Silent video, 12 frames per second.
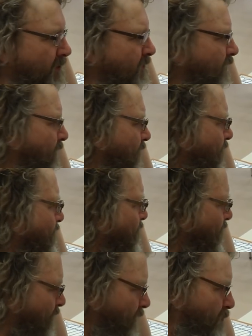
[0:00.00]
you a very,
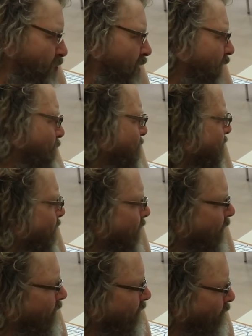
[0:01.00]
very broad
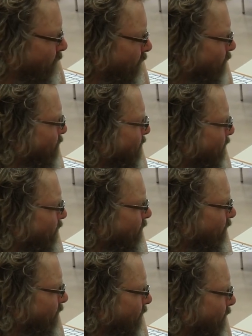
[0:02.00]
palette to work with.
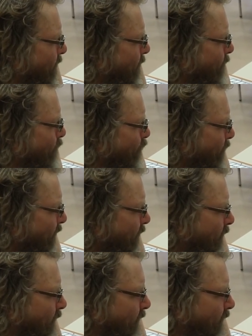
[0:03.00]

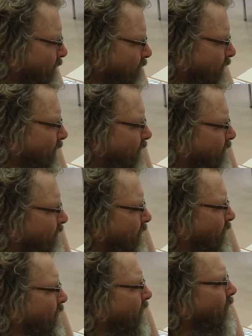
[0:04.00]
In fact,
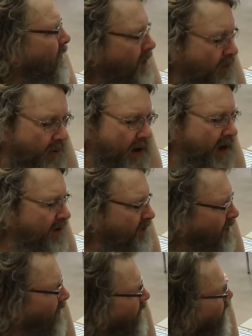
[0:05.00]
you were
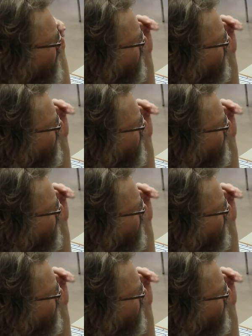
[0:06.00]
asking,